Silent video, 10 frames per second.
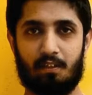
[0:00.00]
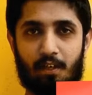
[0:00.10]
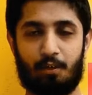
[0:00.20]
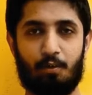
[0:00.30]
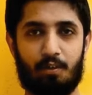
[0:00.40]
the
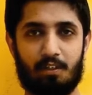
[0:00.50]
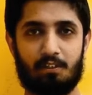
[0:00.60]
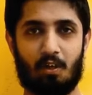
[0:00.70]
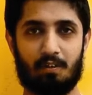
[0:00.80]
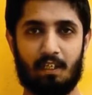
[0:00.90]

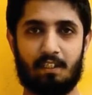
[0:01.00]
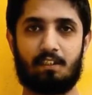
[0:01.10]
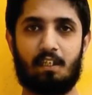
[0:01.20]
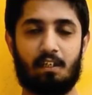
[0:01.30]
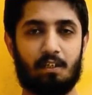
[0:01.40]
recruiters or the
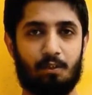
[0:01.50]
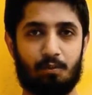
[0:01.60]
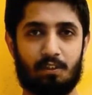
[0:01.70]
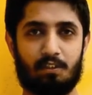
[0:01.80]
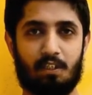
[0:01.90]
HR
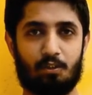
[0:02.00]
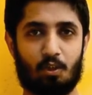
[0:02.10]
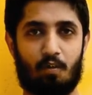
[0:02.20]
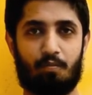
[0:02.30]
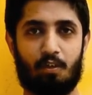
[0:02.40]
uses a
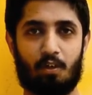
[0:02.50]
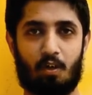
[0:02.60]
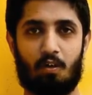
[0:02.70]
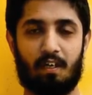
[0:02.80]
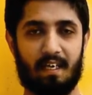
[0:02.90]
software
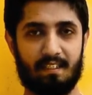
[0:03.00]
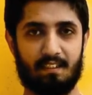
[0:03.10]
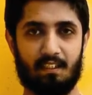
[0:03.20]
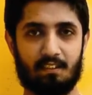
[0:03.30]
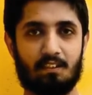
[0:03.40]
called
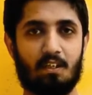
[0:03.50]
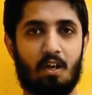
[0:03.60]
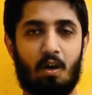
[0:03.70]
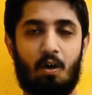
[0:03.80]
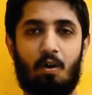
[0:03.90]
ATS
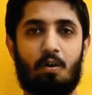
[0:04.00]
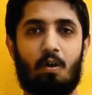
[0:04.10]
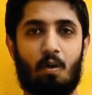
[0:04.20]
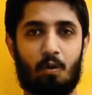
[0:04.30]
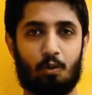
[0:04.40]
or
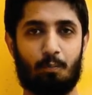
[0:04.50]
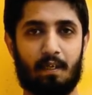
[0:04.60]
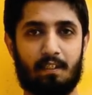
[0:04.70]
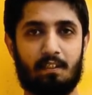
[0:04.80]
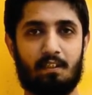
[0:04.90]

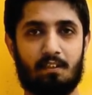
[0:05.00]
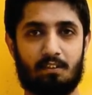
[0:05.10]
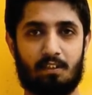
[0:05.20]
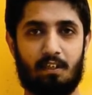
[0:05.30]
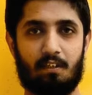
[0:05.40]
Automatic
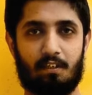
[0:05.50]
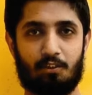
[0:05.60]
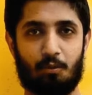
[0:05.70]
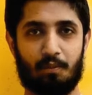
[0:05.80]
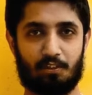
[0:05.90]

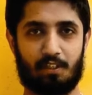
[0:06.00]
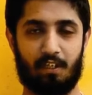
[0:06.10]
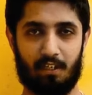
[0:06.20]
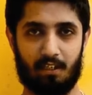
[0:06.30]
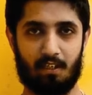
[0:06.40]
Resume
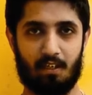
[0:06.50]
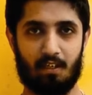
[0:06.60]
Screening,